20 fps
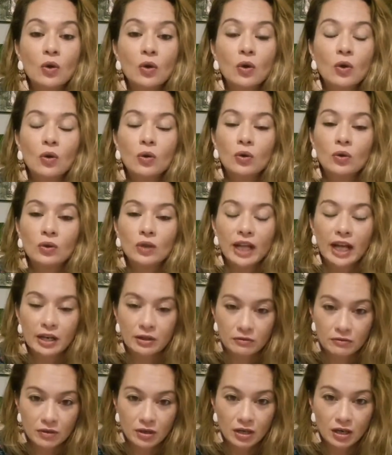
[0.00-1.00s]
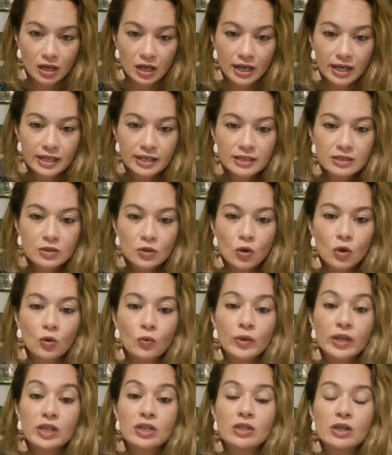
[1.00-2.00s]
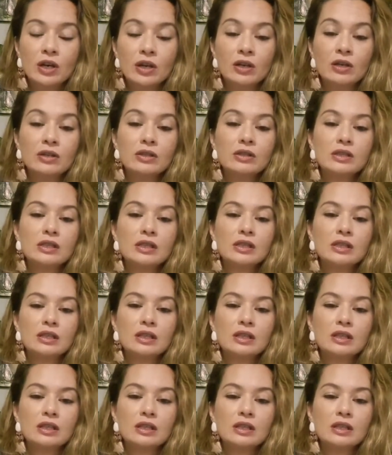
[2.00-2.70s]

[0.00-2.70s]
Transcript: call and rise, or we don't.